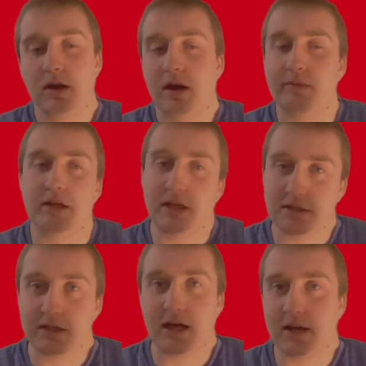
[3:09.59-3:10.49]
I mean,
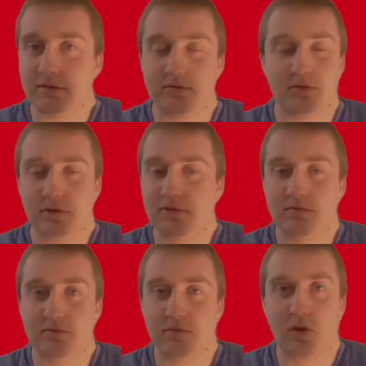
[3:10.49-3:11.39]
yes, you had
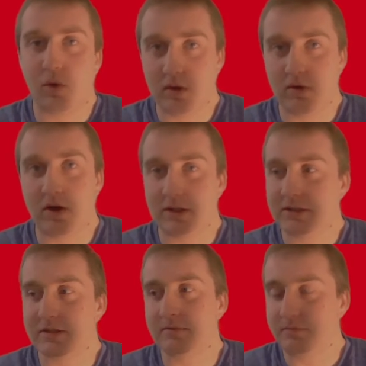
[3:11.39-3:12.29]
the one loss
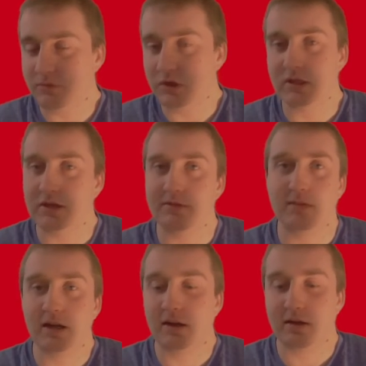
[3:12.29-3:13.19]
that really didn't
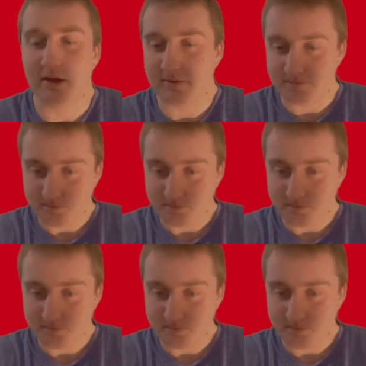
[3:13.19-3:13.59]
mean anything.